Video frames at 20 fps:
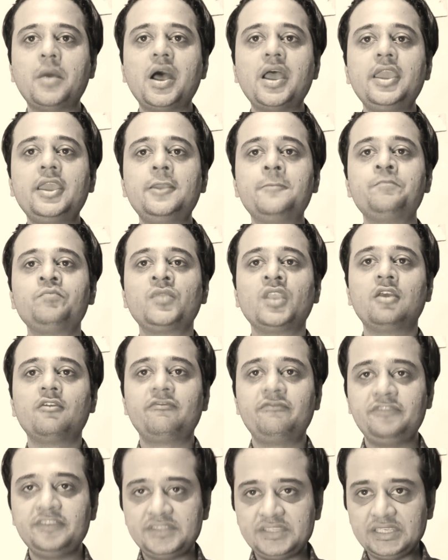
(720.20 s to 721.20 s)
my
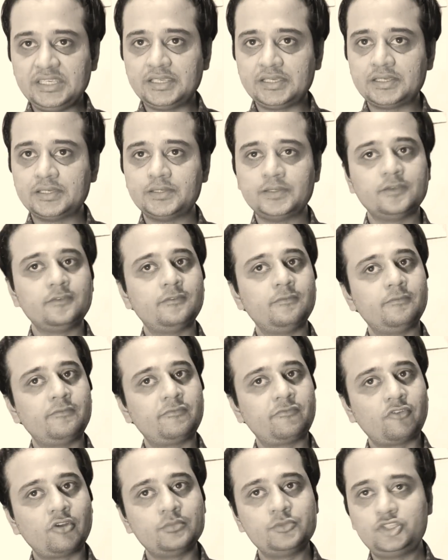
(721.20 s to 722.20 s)
physique
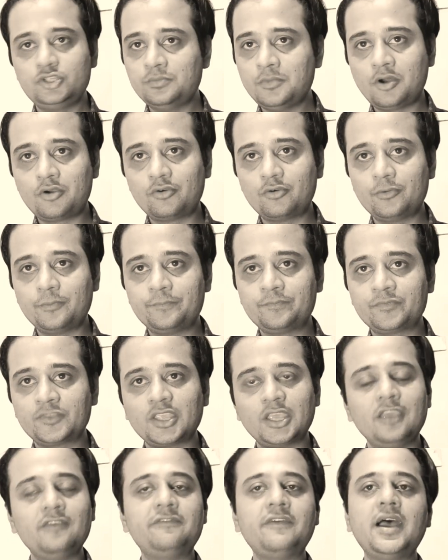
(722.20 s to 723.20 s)
from
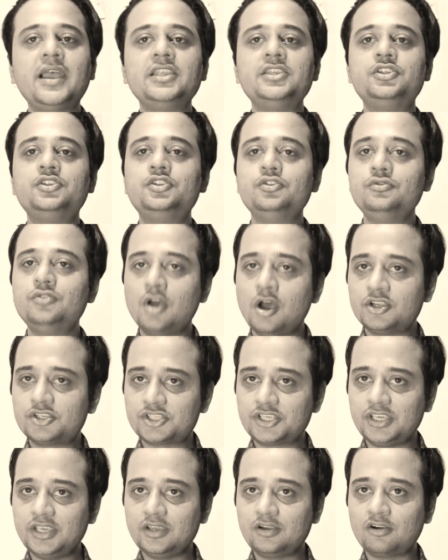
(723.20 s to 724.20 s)
tomorrow. If I do
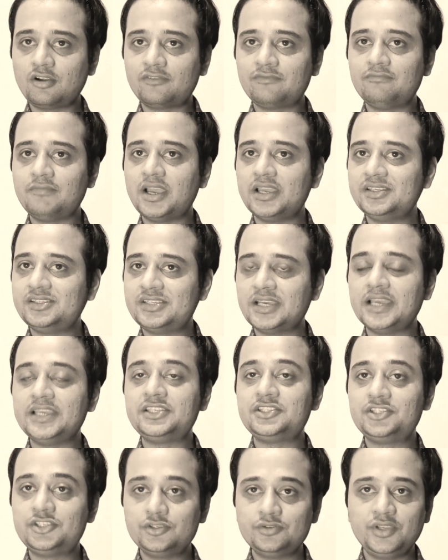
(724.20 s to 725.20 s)
not care of my
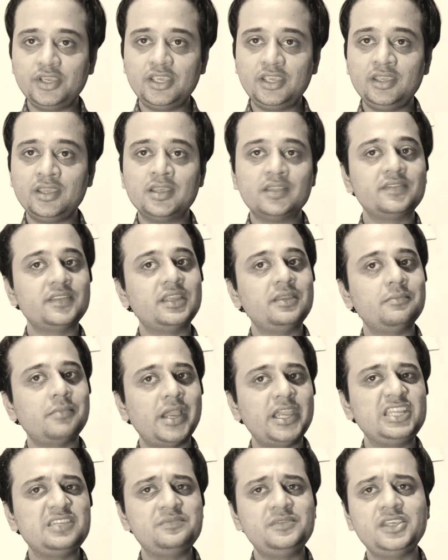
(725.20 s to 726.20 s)
diet today, then
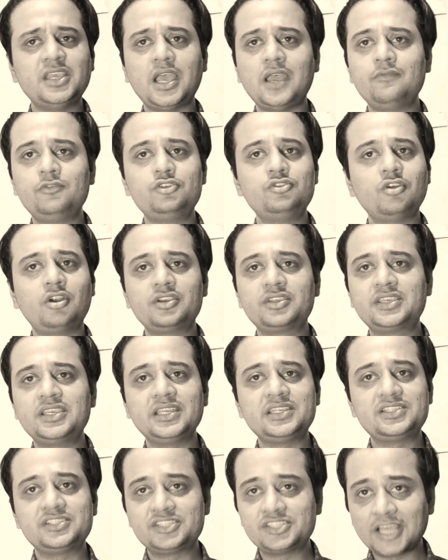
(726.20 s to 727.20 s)
might be I would not
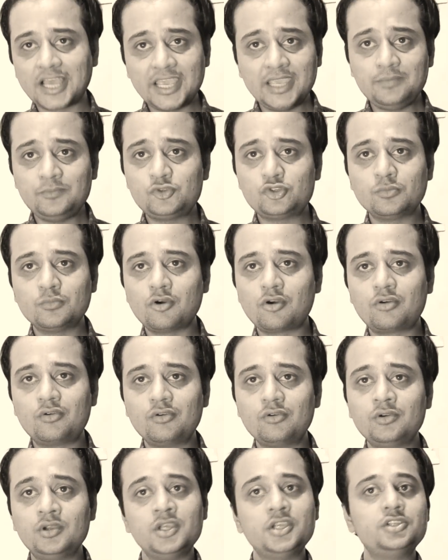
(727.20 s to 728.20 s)
get time
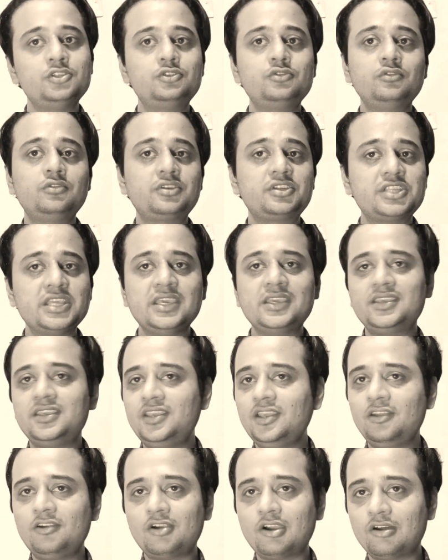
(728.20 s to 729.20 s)
tomorrow to
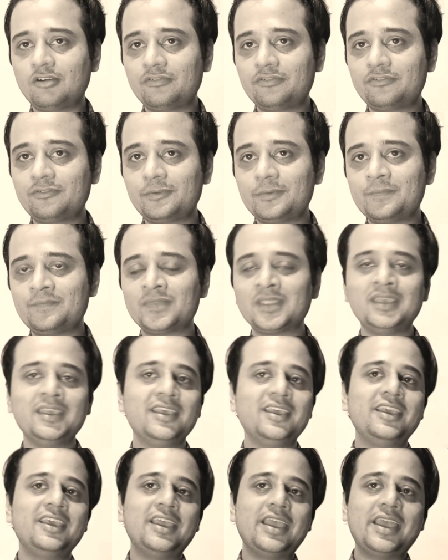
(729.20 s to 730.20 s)
take care of.
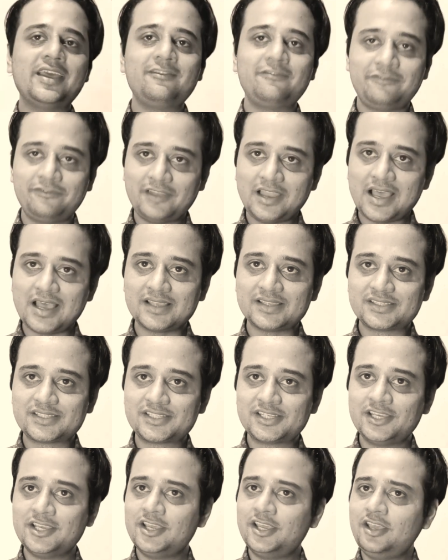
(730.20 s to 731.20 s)
And
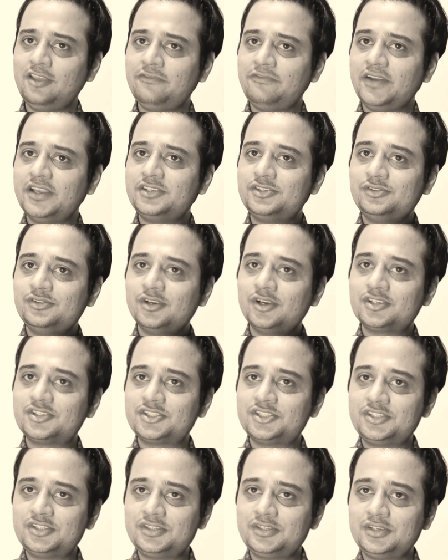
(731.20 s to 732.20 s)
last, if I do
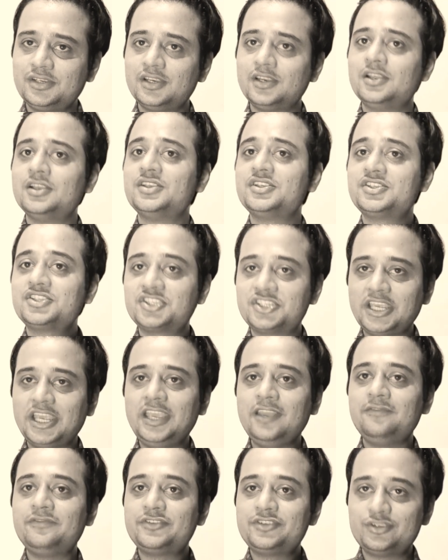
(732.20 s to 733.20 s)
not
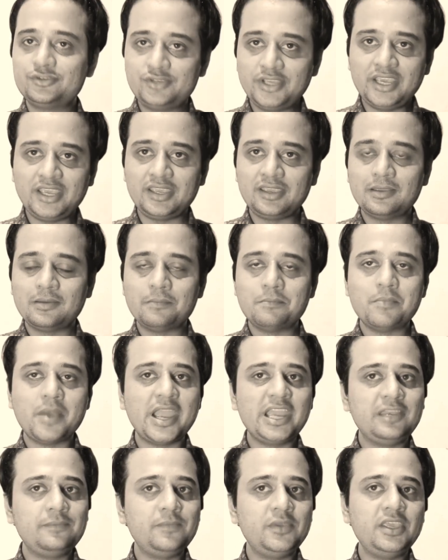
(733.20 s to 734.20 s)
save today,
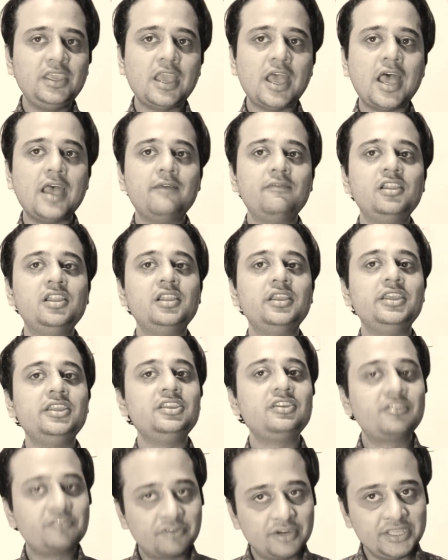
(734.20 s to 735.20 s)
might be I will
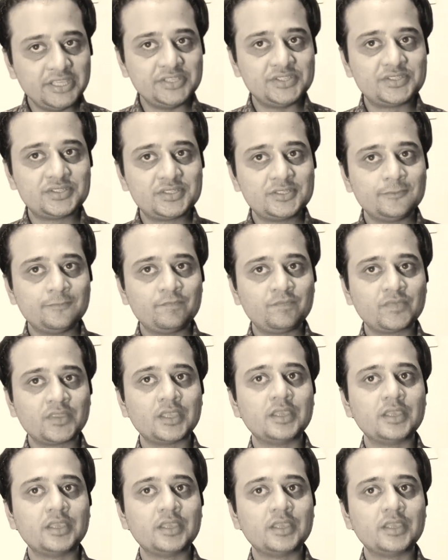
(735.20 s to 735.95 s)
increase